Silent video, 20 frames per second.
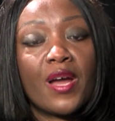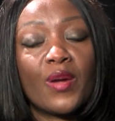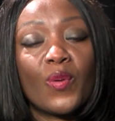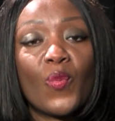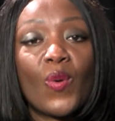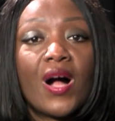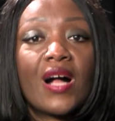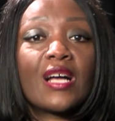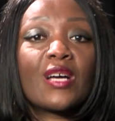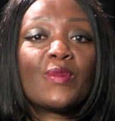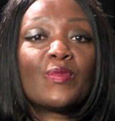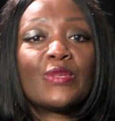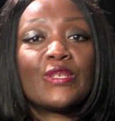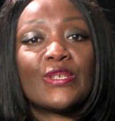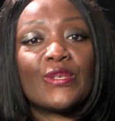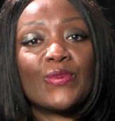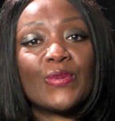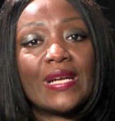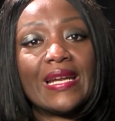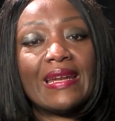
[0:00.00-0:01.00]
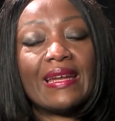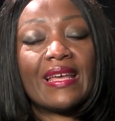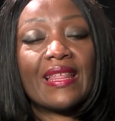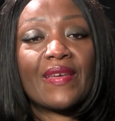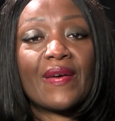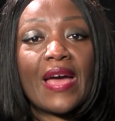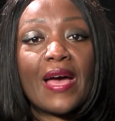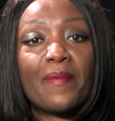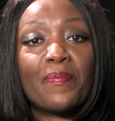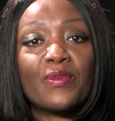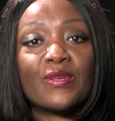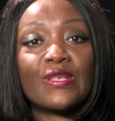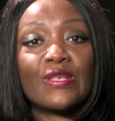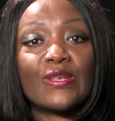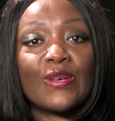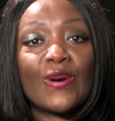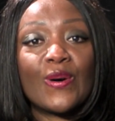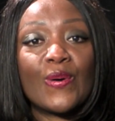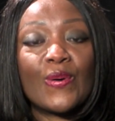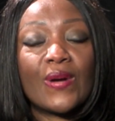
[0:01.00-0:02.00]
and welcome to another
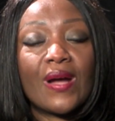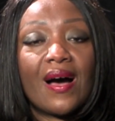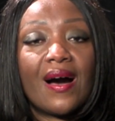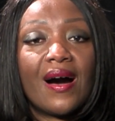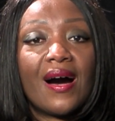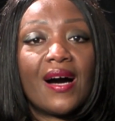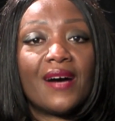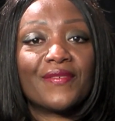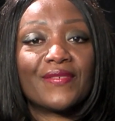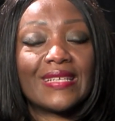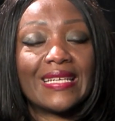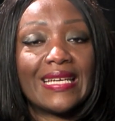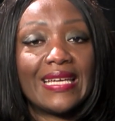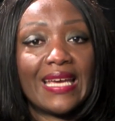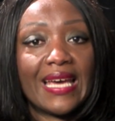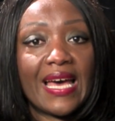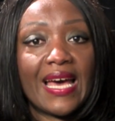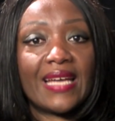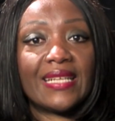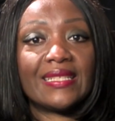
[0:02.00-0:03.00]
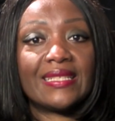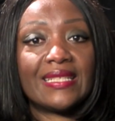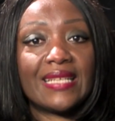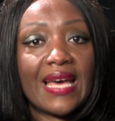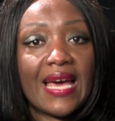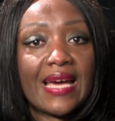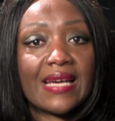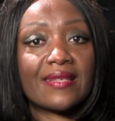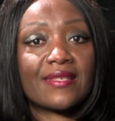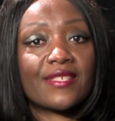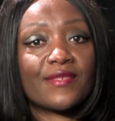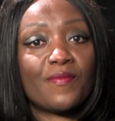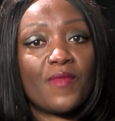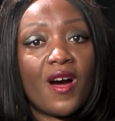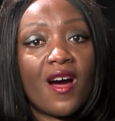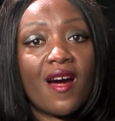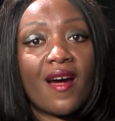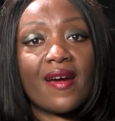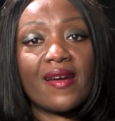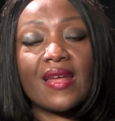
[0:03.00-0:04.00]
episode of Get Tech
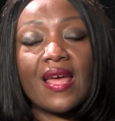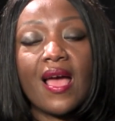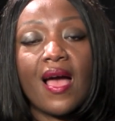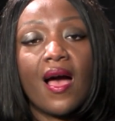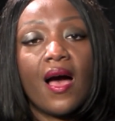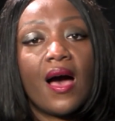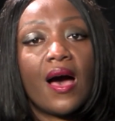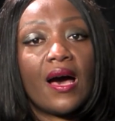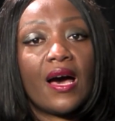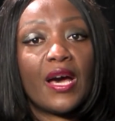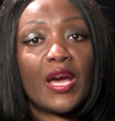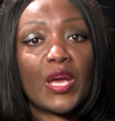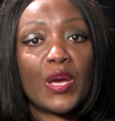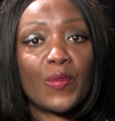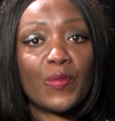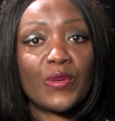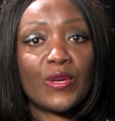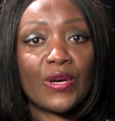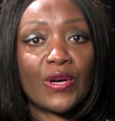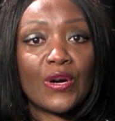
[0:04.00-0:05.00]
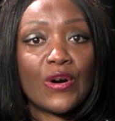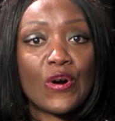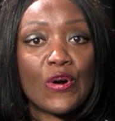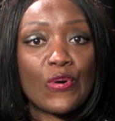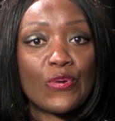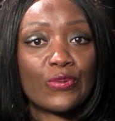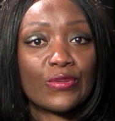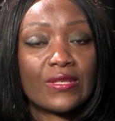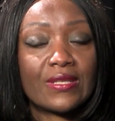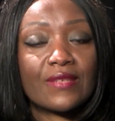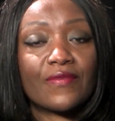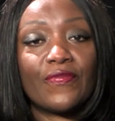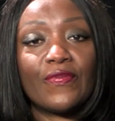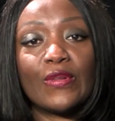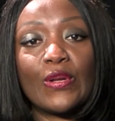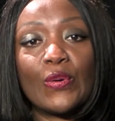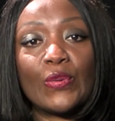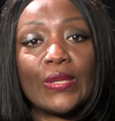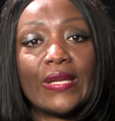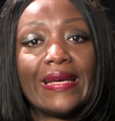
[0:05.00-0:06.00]
Smart. I am your host,
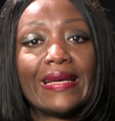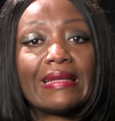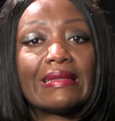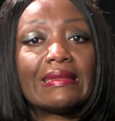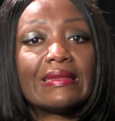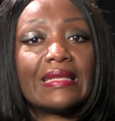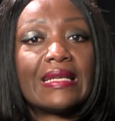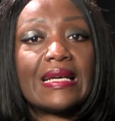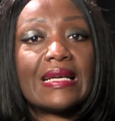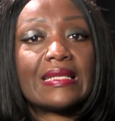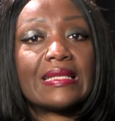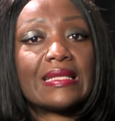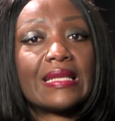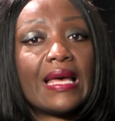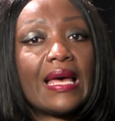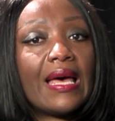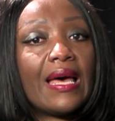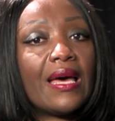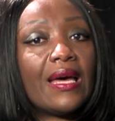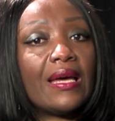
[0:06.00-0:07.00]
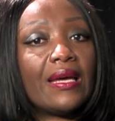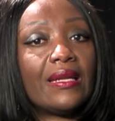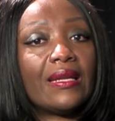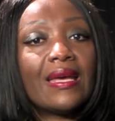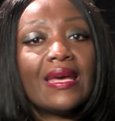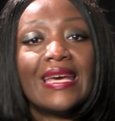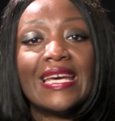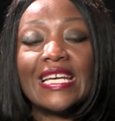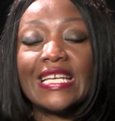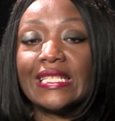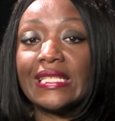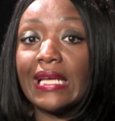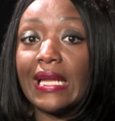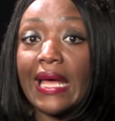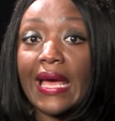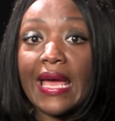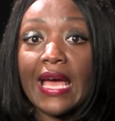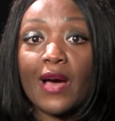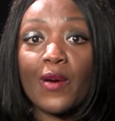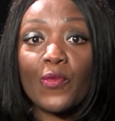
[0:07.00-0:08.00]
Flo Nicholas, and
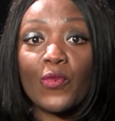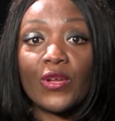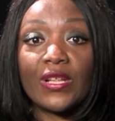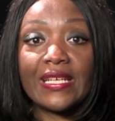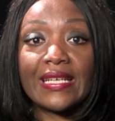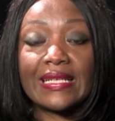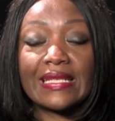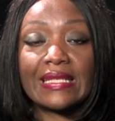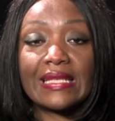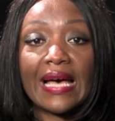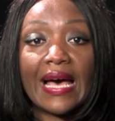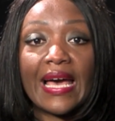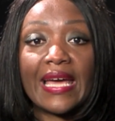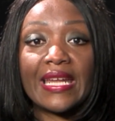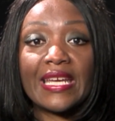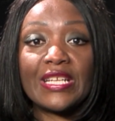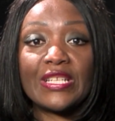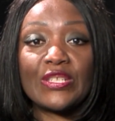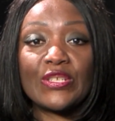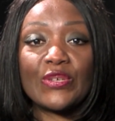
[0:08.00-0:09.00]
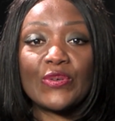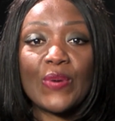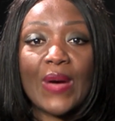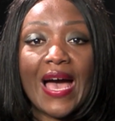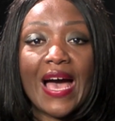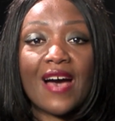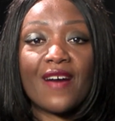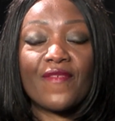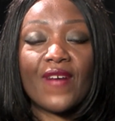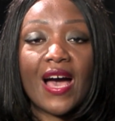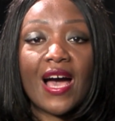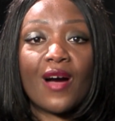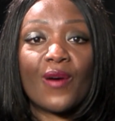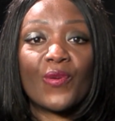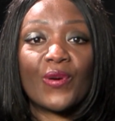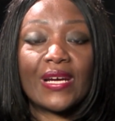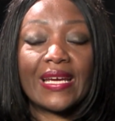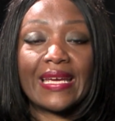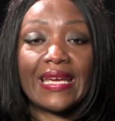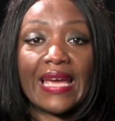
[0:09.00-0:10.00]
today I'm really excited to have
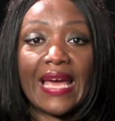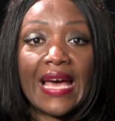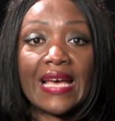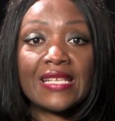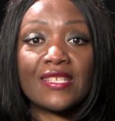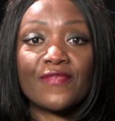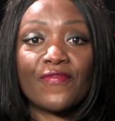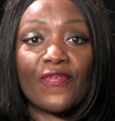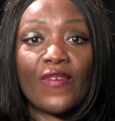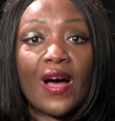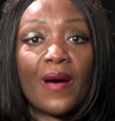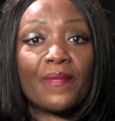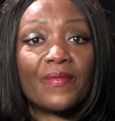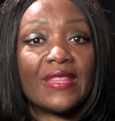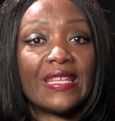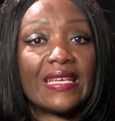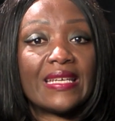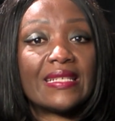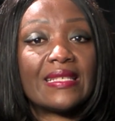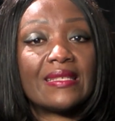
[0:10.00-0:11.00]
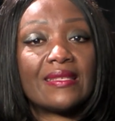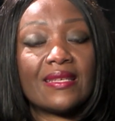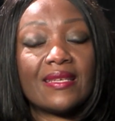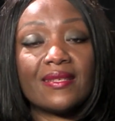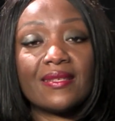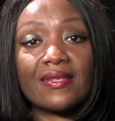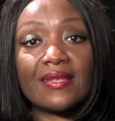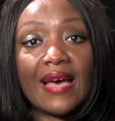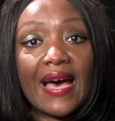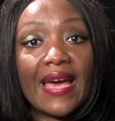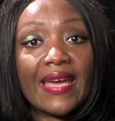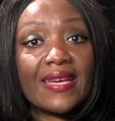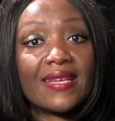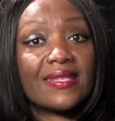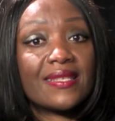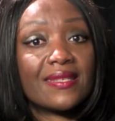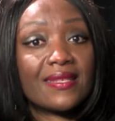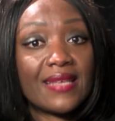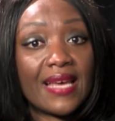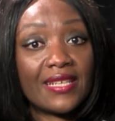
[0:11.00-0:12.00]
our guest from the Sea
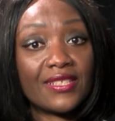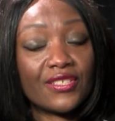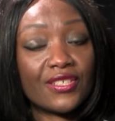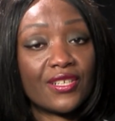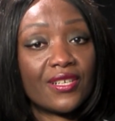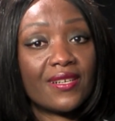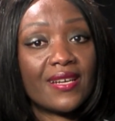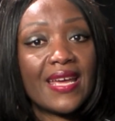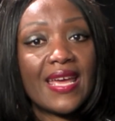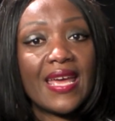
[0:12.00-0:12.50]
Science Center,